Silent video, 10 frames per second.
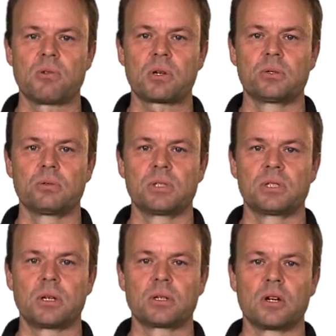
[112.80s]
drug use
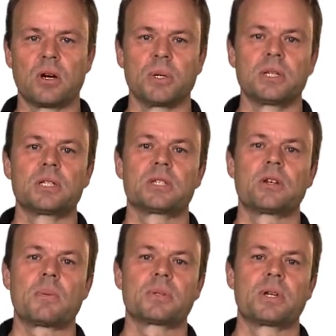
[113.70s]
is uncommon in
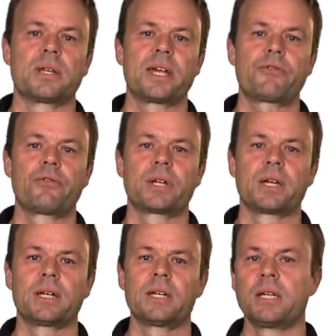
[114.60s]
sub-Saharan
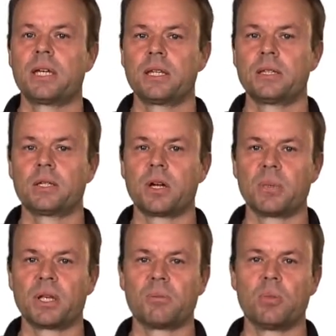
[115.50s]
Africa, the
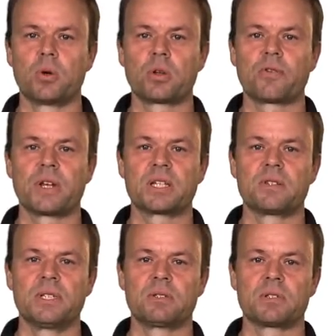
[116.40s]
dominant mode of
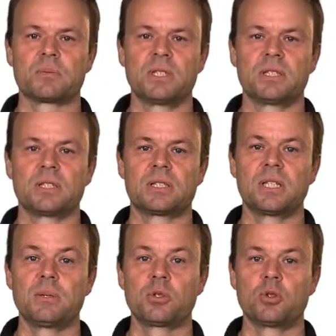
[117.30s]
HIV transmission
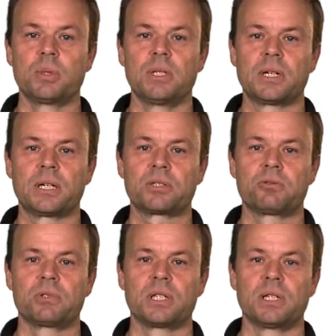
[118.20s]
seems to be
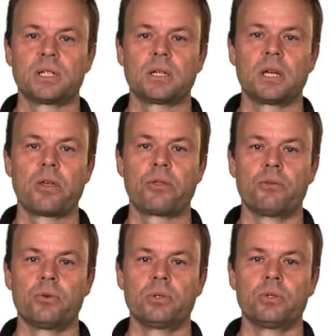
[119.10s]
iatrogenic
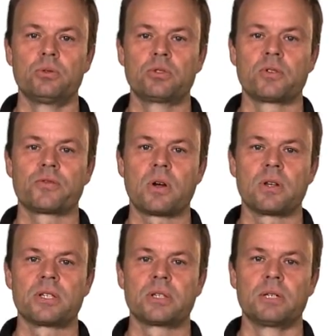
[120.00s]
through use of
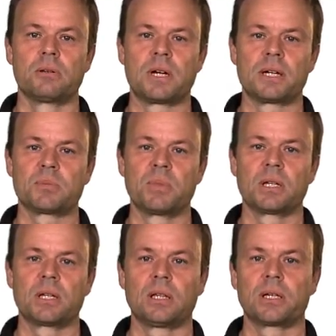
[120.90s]
unsterilized
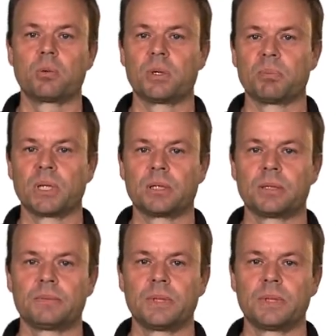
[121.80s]
medical equipment.